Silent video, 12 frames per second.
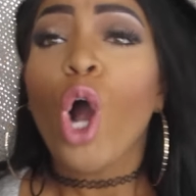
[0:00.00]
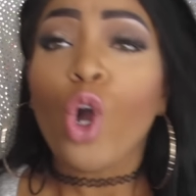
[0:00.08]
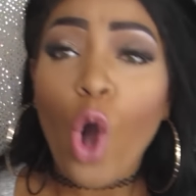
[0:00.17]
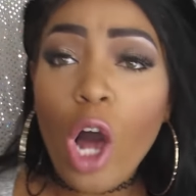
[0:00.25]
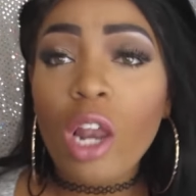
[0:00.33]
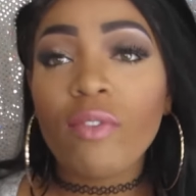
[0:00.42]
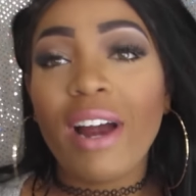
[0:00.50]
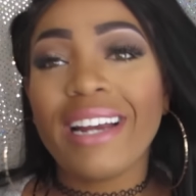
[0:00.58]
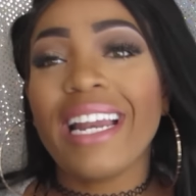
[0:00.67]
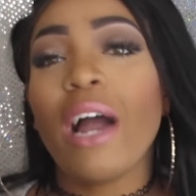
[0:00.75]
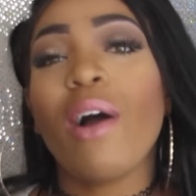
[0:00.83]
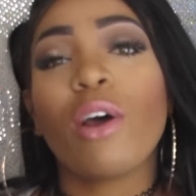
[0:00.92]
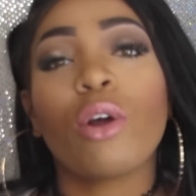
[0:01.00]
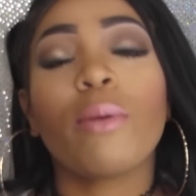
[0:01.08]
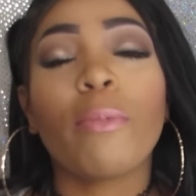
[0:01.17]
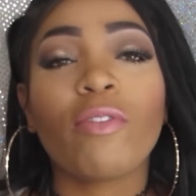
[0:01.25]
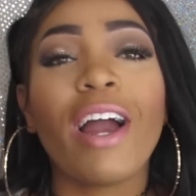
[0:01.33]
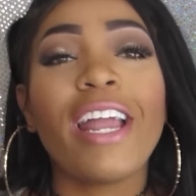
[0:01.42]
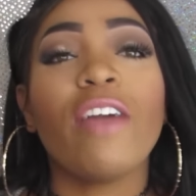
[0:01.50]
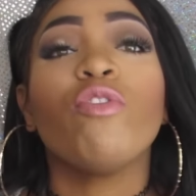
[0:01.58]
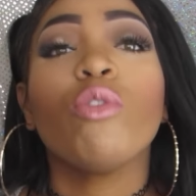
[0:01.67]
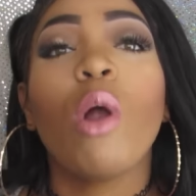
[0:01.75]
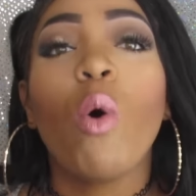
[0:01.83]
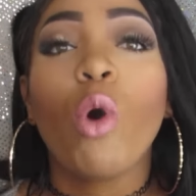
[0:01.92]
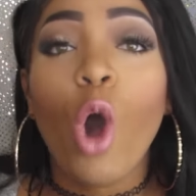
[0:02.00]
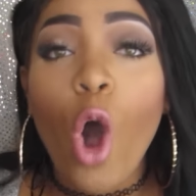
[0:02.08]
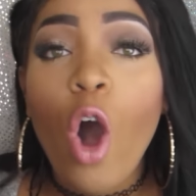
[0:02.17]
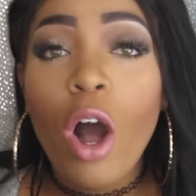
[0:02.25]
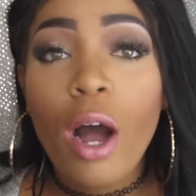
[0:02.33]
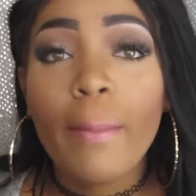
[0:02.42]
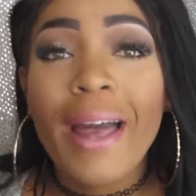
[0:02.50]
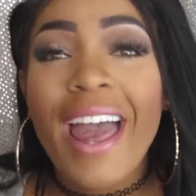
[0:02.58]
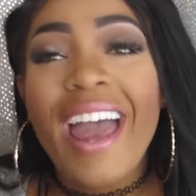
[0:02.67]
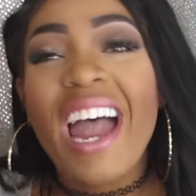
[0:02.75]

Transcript: Call him right now. I don't, Mariah. If you don't call him,